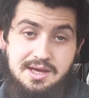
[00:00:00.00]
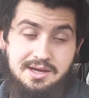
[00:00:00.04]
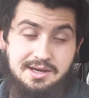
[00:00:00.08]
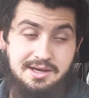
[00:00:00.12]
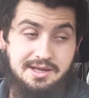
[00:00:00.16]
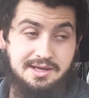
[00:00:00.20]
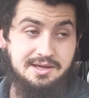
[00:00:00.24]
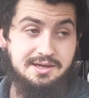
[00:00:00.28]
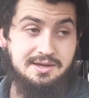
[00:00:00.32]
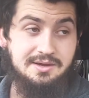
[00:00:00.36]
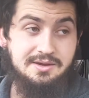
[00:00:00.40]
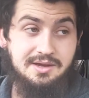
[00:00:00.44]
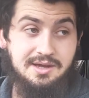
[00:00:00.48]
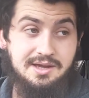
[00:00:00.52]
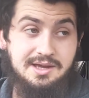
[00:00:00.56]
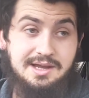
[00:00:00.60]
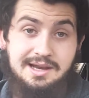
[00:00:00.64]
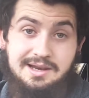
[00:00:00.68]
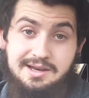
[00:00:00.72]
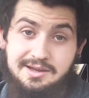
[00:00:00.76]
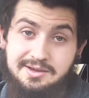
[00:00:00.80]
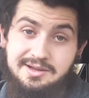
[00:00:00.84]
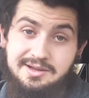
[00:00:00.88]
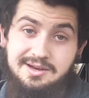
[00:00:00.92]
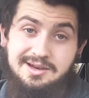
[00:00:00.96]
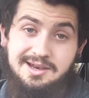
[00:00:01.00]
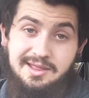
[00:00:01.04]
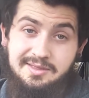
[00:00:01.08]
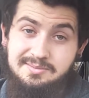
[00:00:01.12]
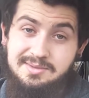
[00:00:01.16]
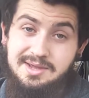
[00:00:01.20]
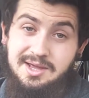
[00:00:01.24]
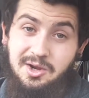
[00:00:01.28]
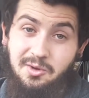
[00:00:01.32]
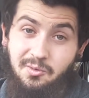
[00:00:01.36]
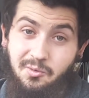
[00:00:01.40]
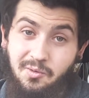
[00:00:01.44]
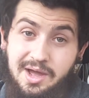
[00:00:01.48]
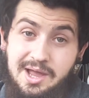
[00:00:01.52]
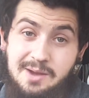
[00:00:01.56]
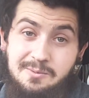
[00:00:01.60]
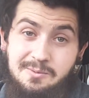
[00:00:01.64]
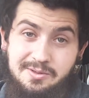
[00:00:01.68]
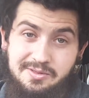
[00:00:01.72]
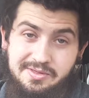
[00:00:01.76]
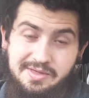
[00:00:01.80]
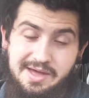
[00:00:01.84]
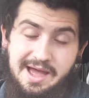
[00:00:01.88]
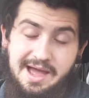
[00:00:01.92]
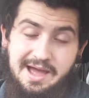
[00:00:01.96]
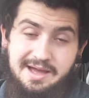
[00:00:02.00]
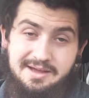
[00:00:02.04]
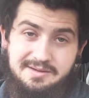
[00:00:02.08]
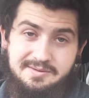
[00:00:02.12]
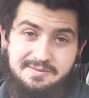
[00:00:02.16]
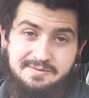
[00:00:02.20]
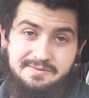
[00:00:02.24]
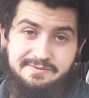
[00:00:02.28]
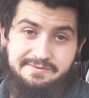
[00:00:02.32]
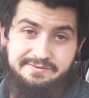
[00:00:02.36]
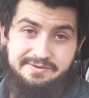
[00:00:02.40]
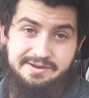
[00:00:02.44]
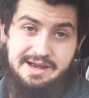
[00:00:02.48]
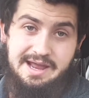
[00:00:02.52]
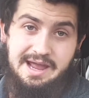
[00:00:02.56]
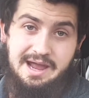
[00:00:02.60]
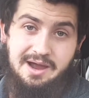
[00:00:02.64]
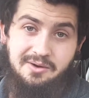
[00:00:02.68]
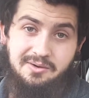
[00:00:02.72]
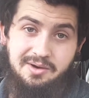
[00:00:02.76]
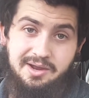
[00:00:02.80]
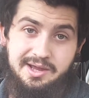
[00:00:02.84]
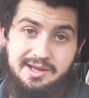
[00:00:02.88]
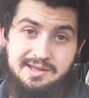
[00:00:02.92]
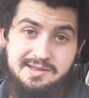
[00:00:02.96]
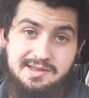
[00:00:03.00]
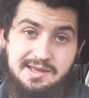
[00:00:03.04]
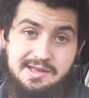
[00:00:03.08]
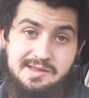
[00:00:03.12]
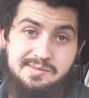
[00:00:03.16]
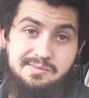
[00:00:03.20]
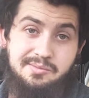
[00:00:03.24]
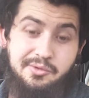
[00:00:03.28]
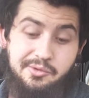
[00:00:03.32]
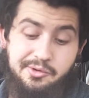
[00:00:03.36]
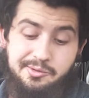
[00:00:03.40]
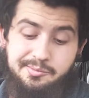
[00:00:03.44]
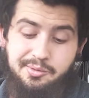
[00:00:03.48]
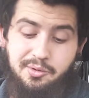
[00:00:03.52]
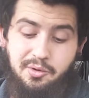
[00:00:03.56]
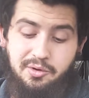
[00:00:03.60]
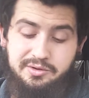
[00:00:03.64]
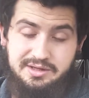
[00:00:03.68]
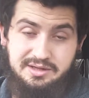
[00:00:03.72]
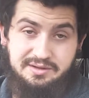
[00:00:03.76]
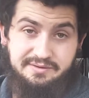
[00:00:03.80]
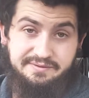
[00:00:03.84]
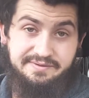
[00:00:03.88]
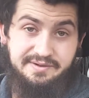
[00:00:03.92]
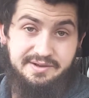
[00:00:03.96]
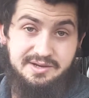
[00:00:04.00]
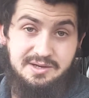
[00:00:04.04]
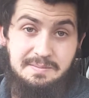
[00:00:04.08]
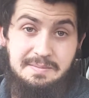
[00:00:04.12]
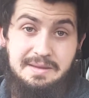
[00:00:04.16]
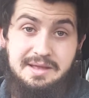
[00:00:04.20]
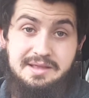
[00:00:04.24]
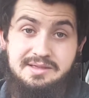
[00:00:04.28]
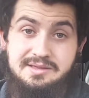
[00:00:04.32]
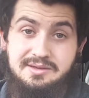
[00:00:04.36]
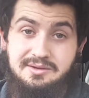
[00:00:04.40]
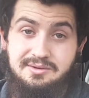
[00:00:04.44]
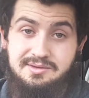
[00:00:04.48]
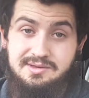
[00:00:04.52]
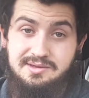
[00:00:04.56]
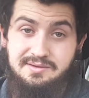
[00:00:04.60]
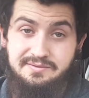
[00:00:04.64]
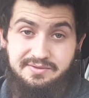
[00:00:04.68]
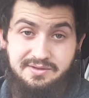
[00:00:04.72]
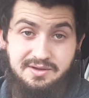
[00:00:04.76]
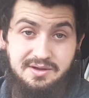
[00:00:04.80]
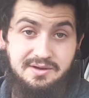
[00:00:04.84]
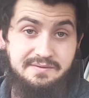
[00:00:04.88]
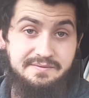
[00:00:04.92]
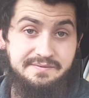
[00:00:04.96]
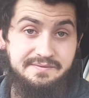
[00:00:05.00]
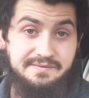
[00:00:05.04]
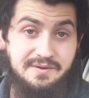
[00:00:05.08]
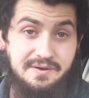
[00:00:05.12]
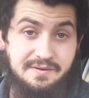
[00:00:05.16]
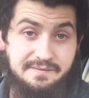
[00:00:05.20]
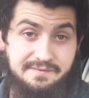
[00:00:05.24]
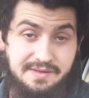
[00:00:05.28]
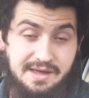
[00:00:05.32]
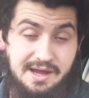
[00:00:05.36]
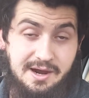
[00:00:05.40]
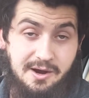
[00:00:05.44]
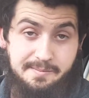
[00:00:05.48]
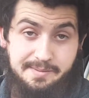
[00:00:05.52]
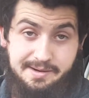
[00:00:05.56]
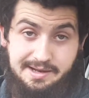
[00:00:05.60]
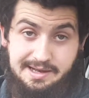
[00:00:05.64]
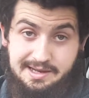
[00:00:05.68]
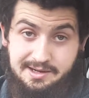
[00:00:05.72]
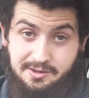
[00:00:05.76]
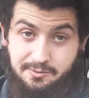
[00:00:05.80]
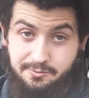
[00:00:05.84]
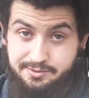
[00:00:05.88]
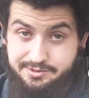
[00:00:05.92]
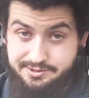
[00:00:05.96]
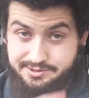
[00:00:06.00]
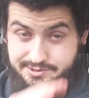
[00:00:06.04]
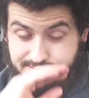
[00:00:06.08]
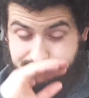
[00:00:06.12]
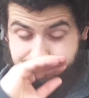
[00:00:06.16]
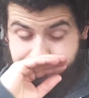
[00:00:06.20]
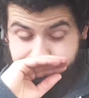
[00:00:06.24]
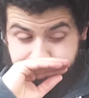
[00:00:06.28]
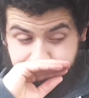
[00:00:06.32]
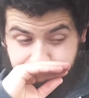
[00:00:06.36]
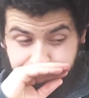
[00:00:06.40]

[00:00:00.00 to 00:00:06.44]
Like you can let them get away with that for now. Like it's more important than the fundamentals of the Arabic language.